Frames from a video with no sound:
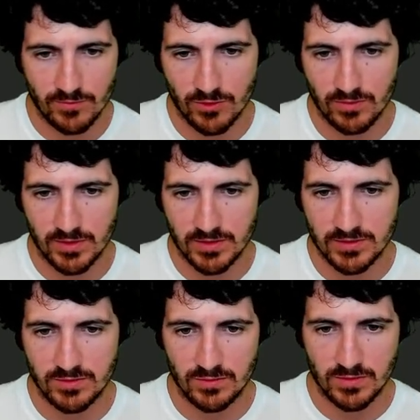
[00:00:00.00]
Well,
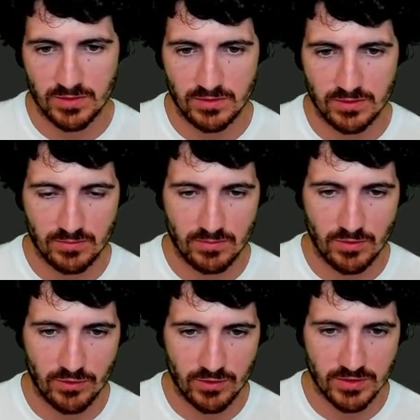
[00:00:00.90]
let's do it on
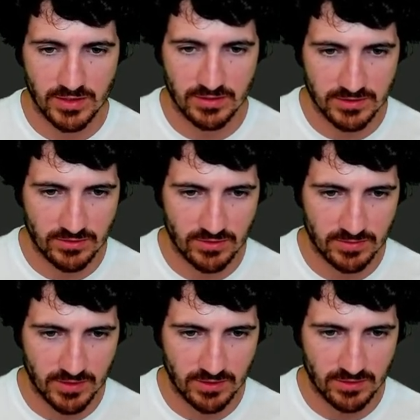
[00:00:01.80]
modern
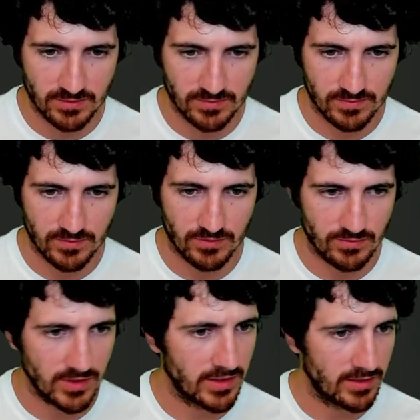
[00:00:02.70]
JavaScript here,
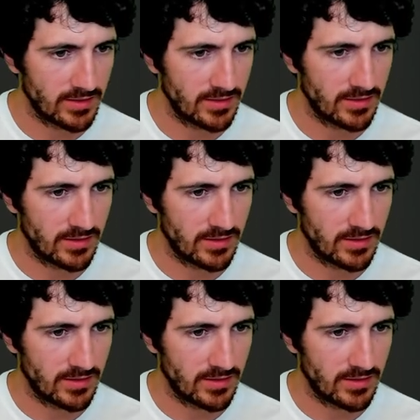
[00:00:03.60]
right?